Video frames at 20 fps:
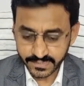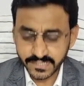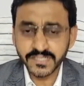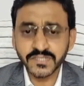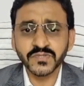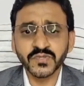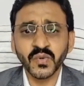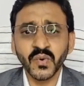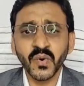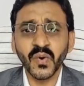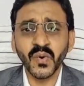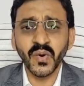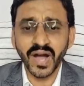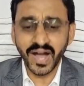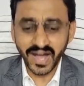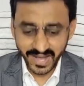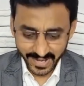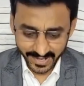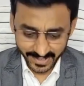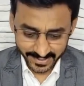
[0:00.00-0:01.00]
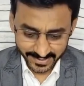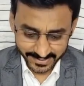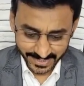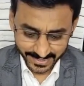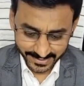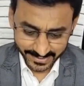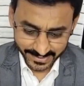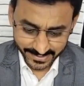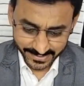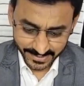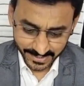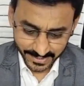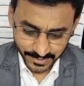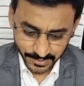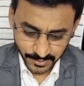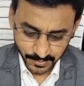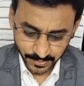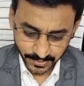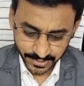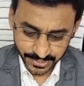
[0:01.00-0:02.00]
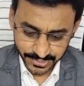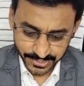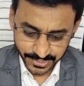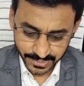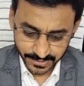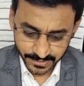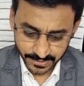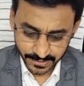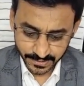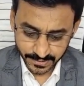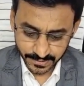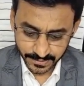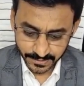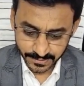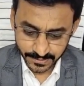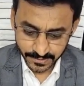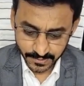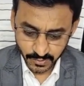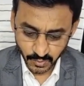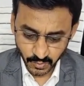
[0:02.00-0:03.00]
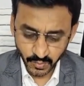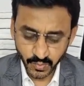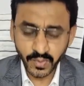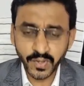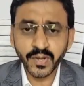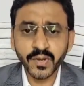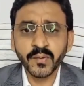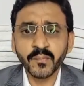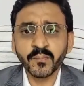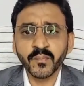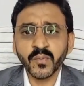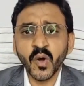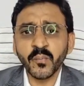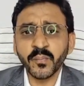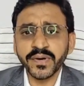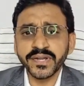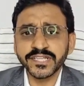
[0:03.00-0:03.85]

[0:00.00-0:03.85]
So I, that is inspiration. So proper